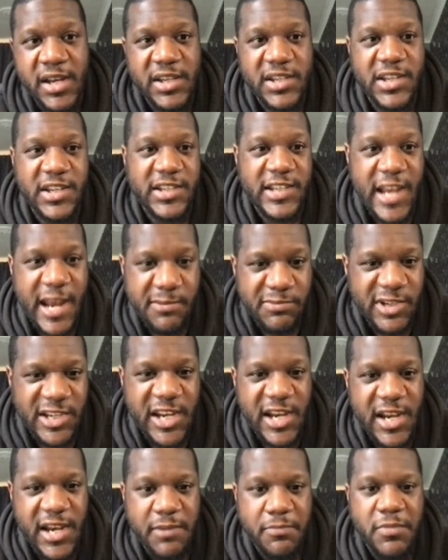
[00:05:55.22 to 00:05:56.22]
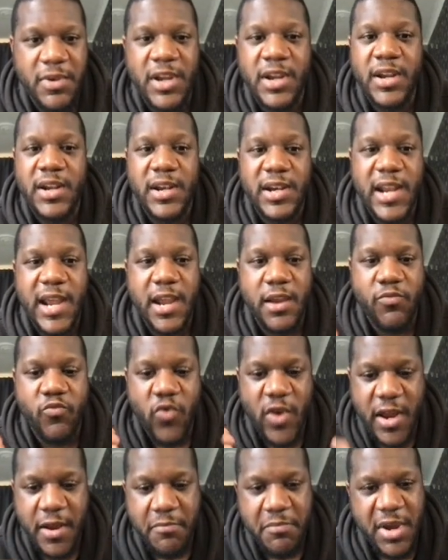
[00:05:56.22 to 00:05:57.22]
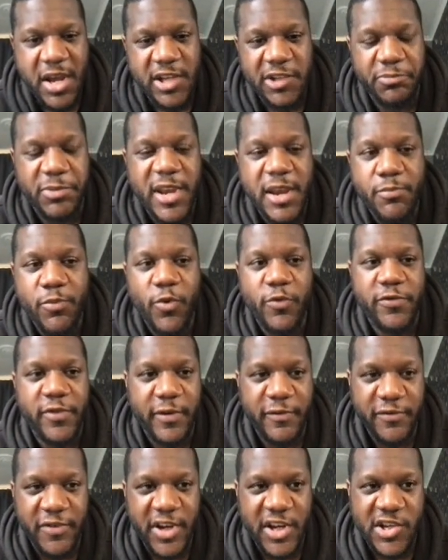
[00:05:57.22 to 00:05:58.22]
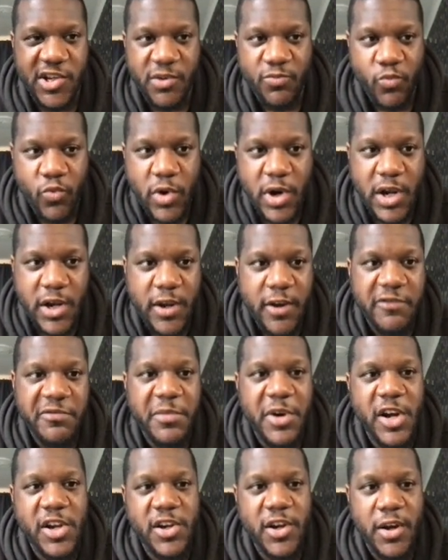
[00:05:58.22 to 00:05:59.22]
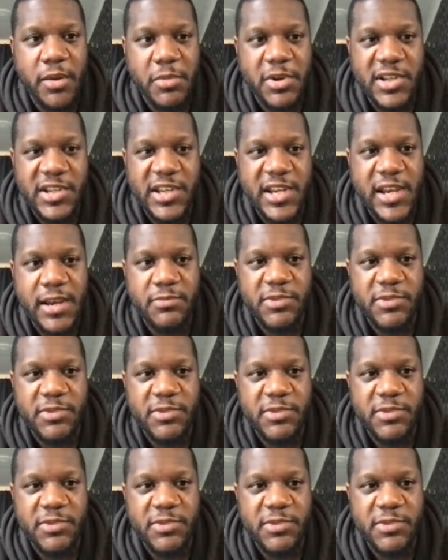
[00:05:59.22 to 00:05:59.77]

It's the same team. They reimburse people from version one of my diamond team.